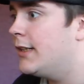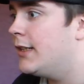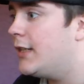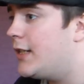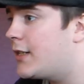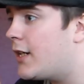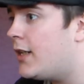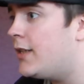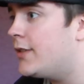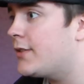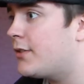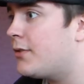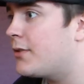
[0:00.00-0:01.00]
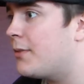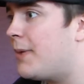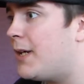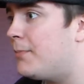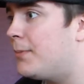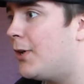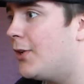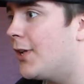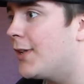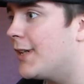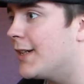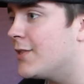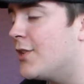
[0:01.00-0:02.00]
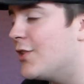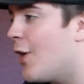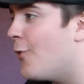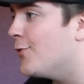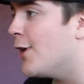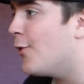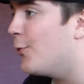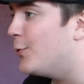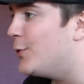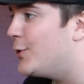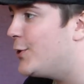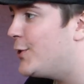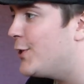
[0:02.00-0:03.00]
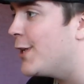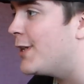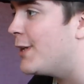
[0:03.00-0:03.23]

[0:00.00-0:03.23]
You can't talk about politics. You don't know shit